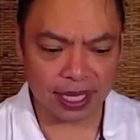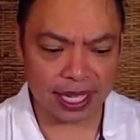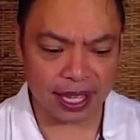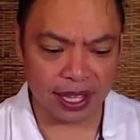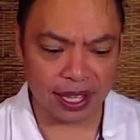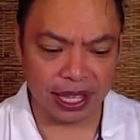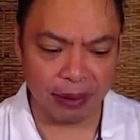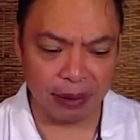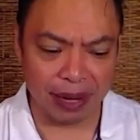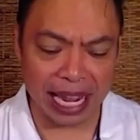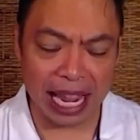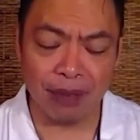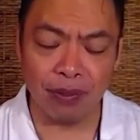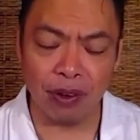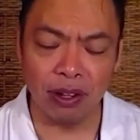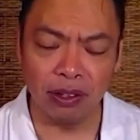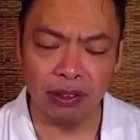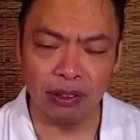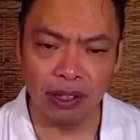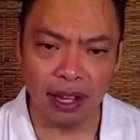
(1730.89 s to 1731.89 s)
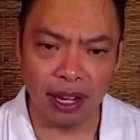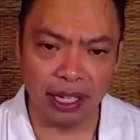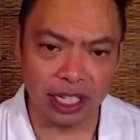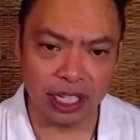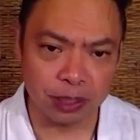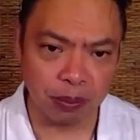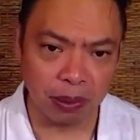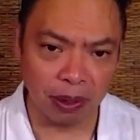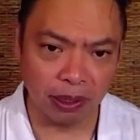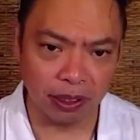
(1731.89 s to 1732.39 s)
that we have online
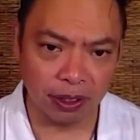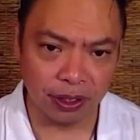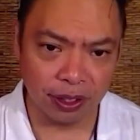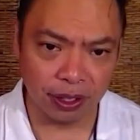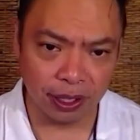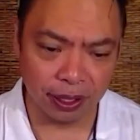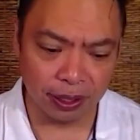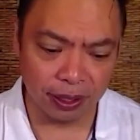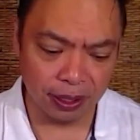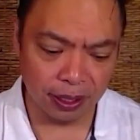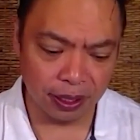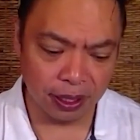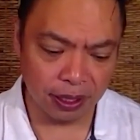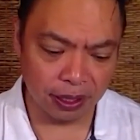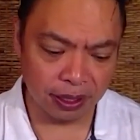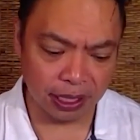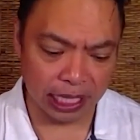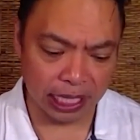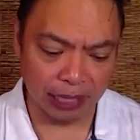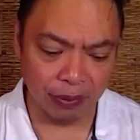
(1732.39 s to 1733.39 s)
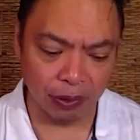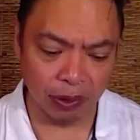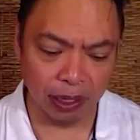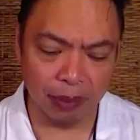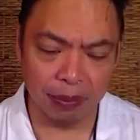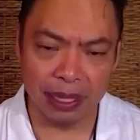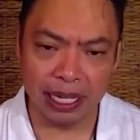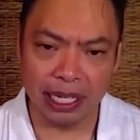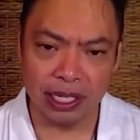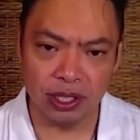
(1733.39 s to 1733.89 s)
as part of the giveaway
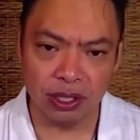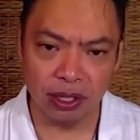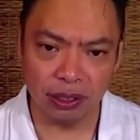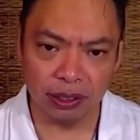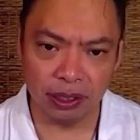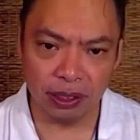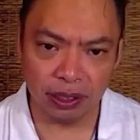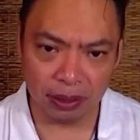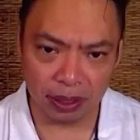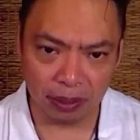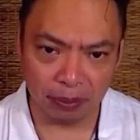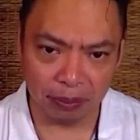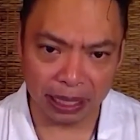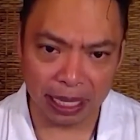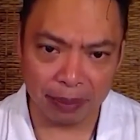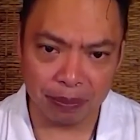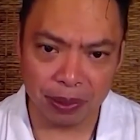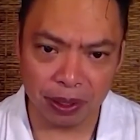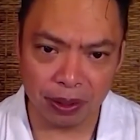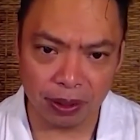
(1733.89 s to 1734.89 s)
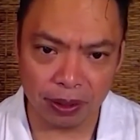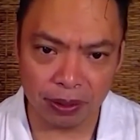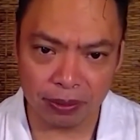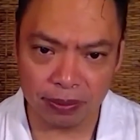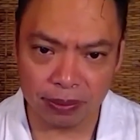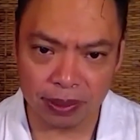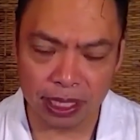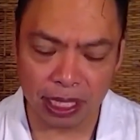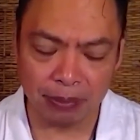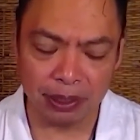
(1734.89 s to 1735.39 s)
page on
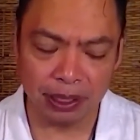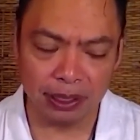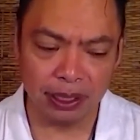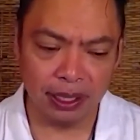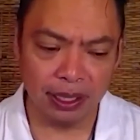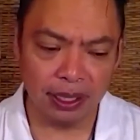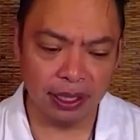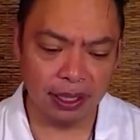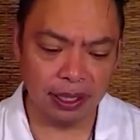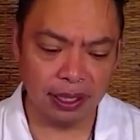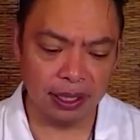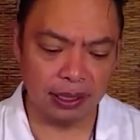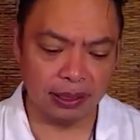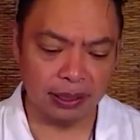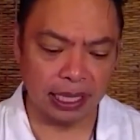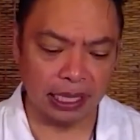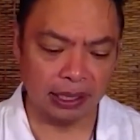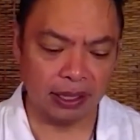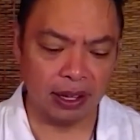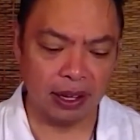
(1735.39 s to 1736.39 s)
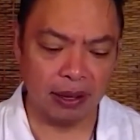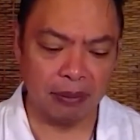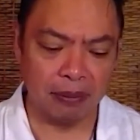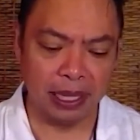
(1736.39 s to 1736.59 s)
plantpuresummit.com.